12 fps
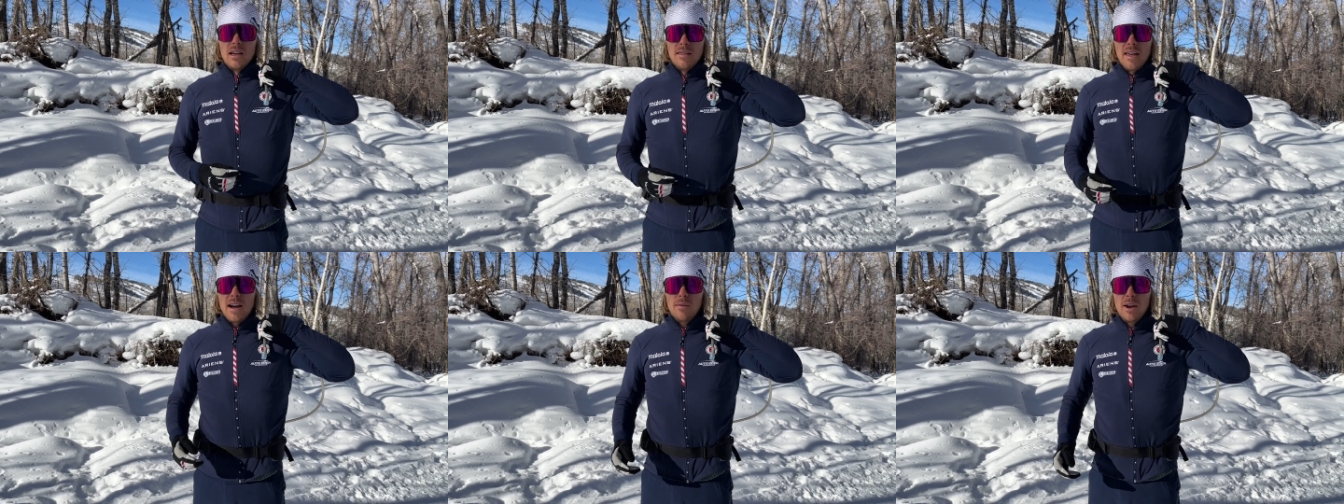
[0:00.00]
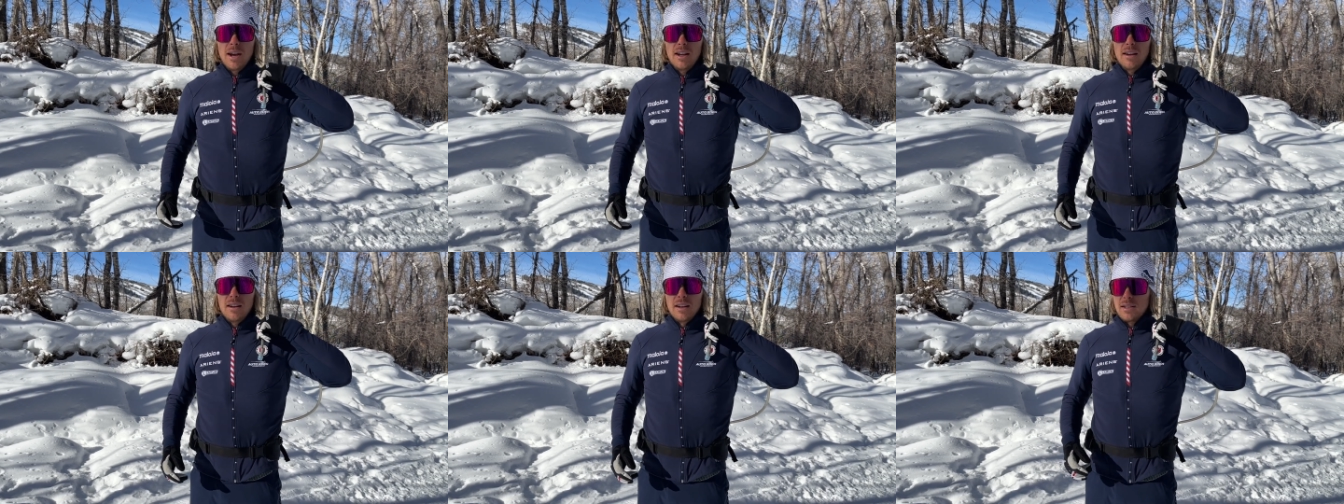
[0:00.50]
That way,
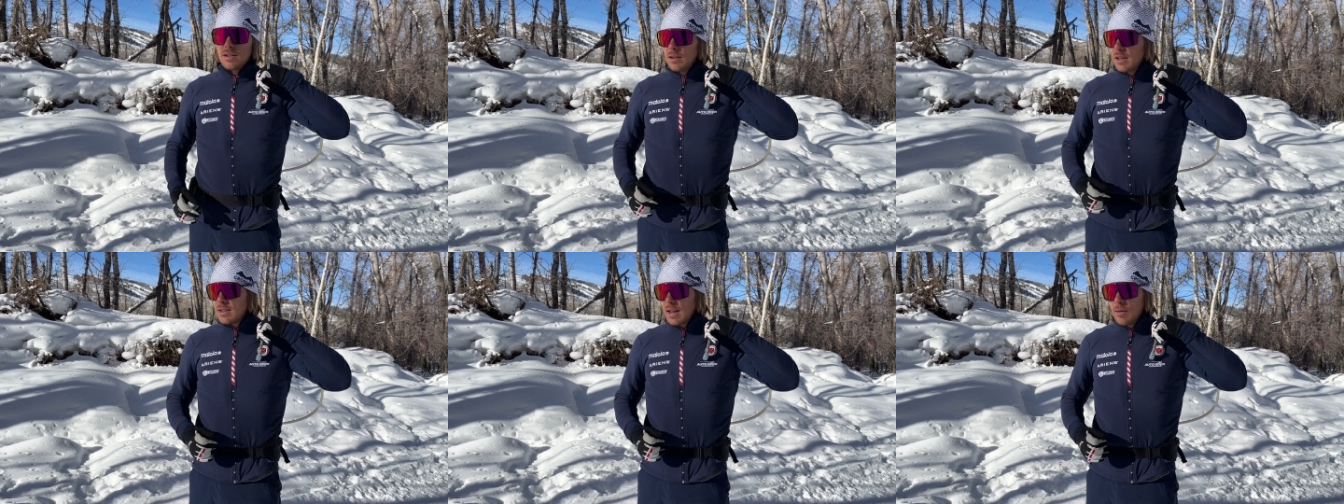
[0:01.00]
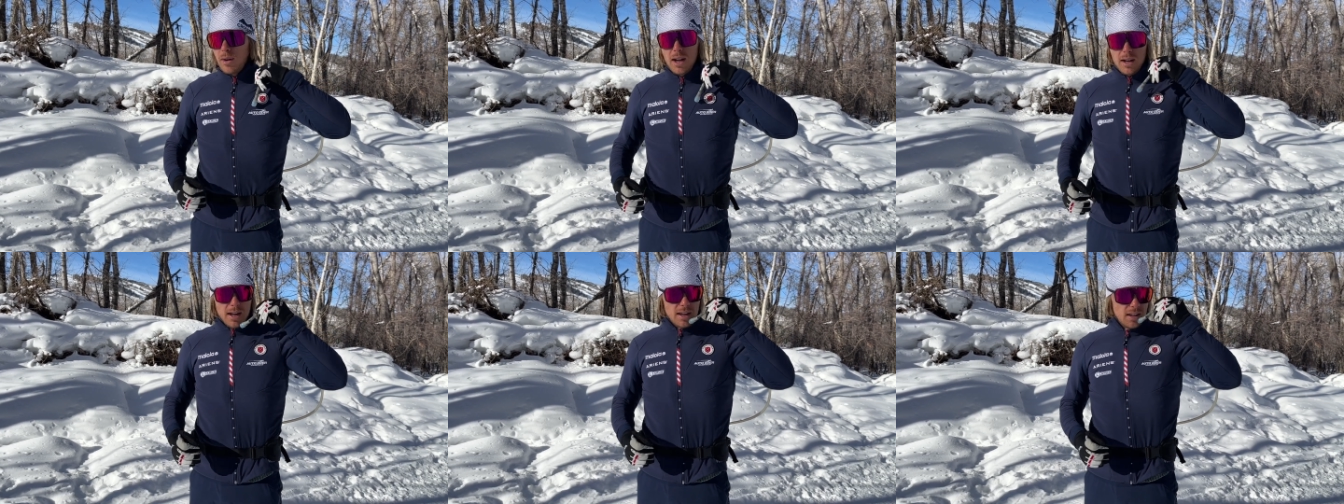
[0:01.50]
as soon as I want,
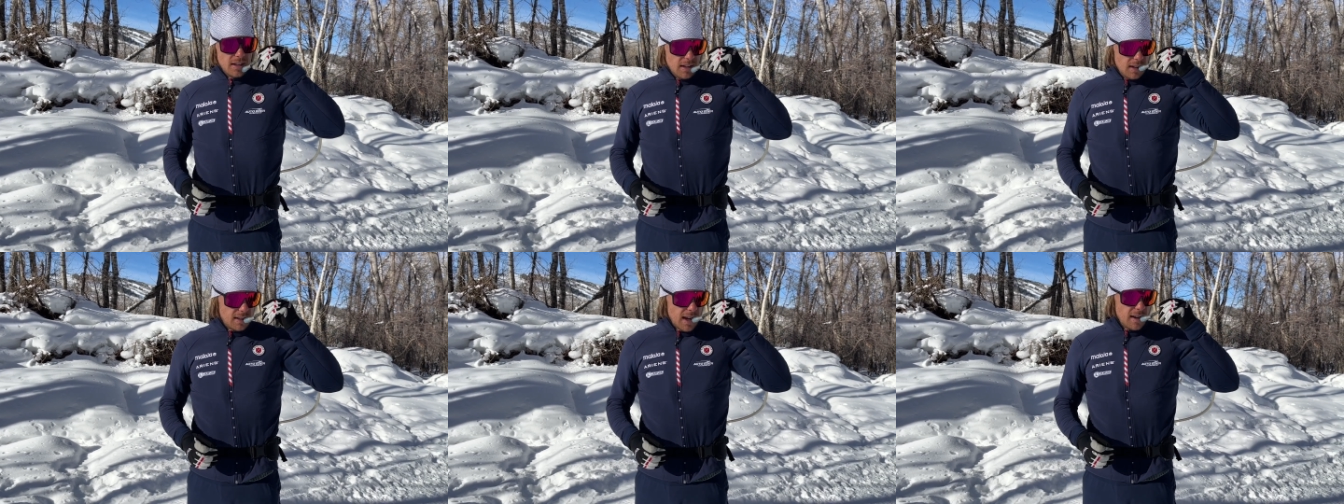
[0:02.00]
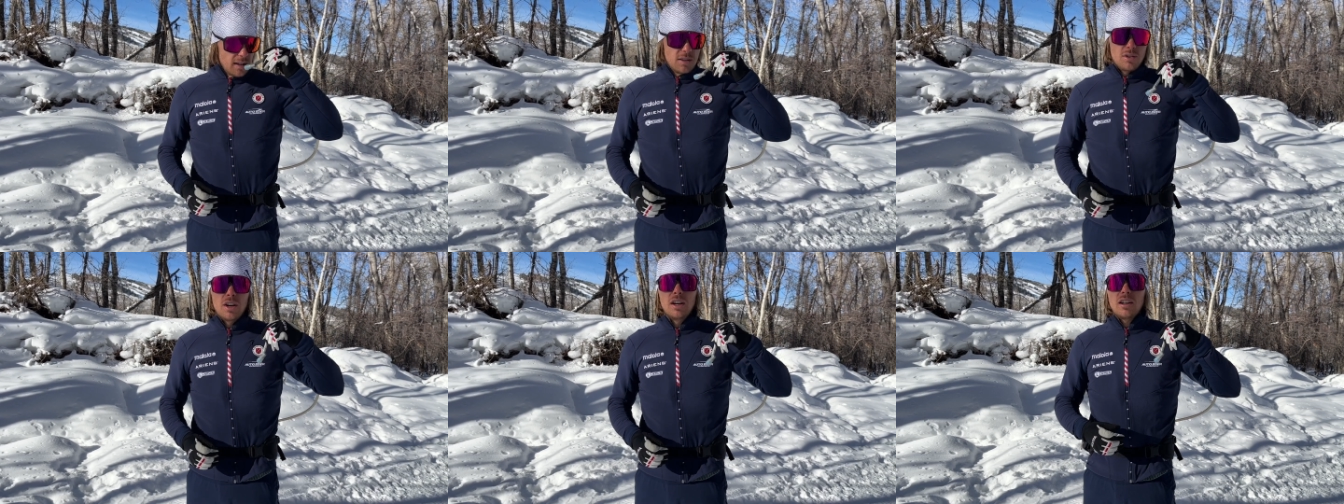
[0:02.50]
I can take a
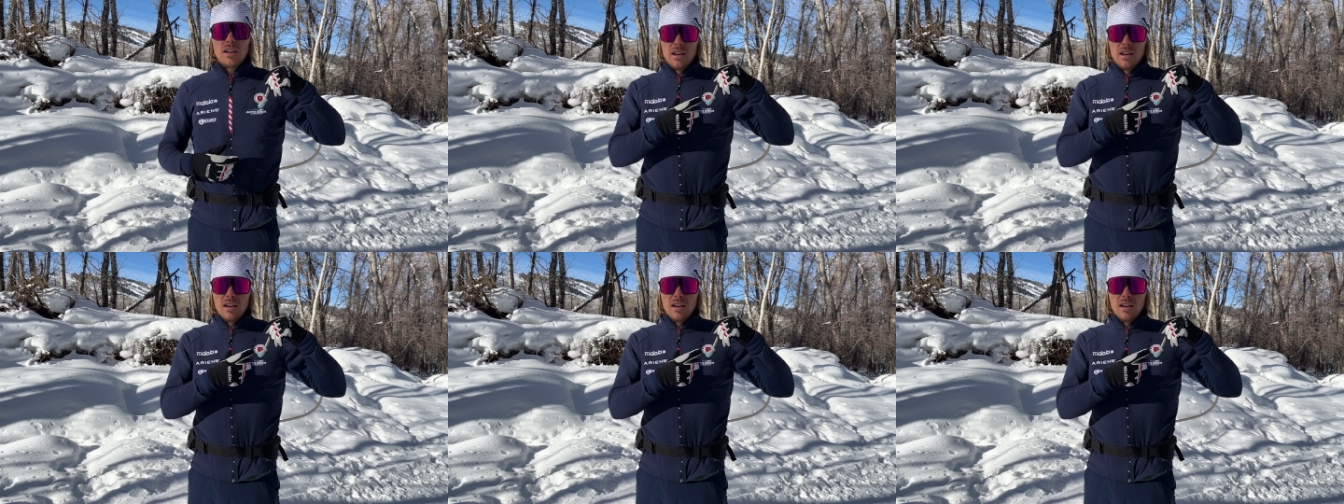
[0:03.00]
drink.